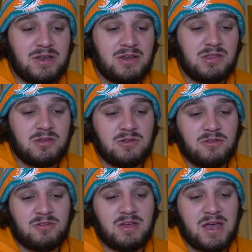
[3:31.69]
and neither
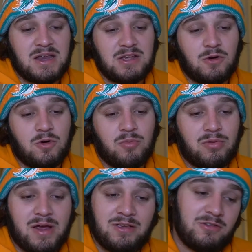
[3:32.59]
does Eddie or
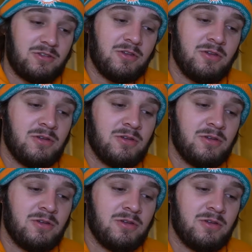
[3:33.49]
Bryce.